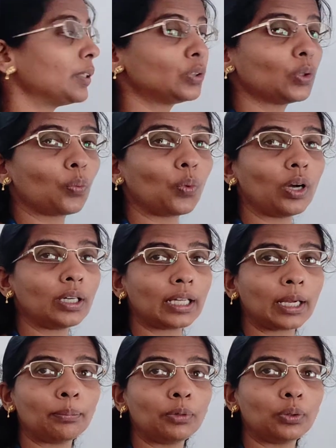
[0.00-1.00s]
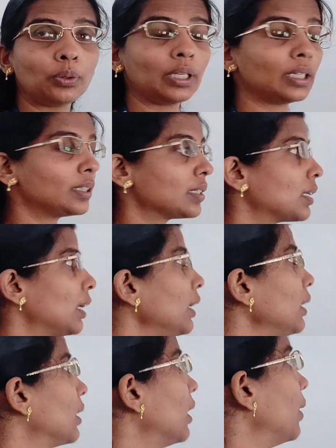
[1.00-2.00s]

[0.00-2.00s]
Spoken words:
So what I am doing is like